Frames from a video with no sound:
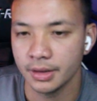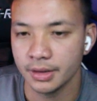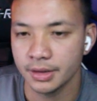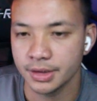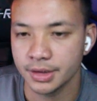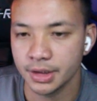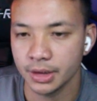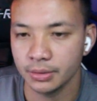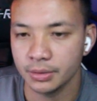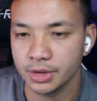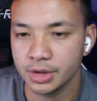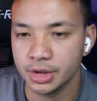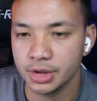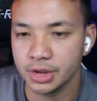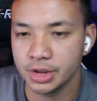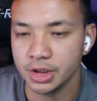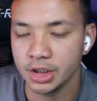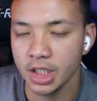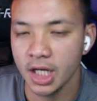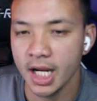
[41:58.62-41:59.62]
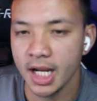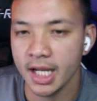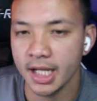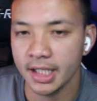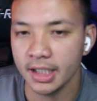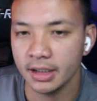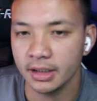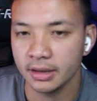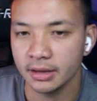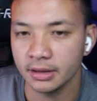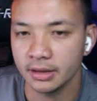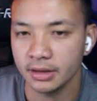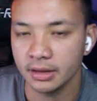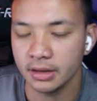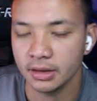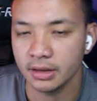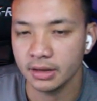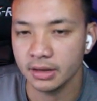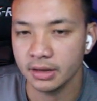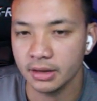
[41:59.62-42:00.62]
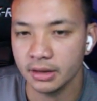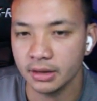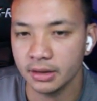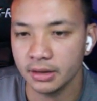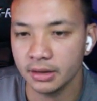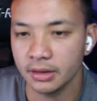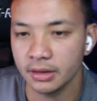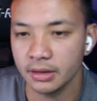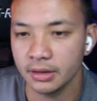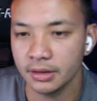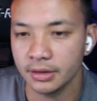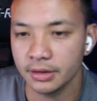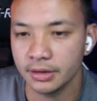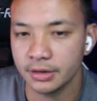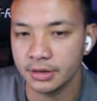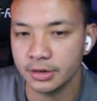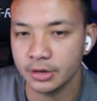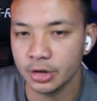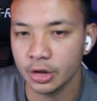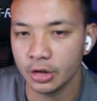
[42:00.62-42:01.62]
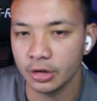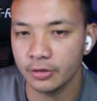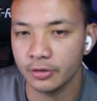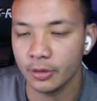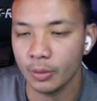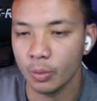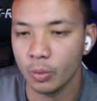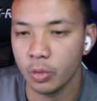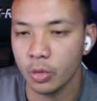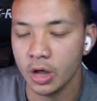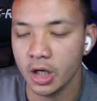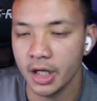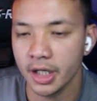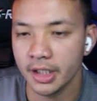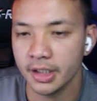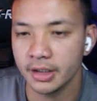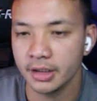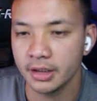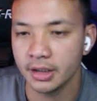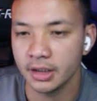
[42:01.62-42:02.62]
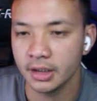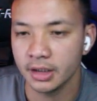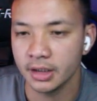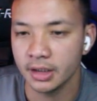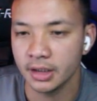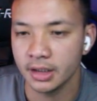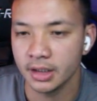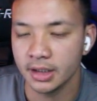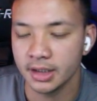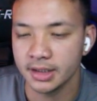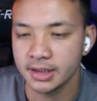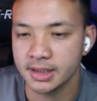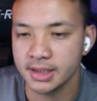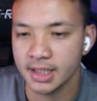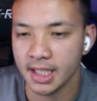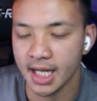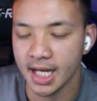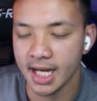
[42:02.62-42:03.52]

So J turned from 1 to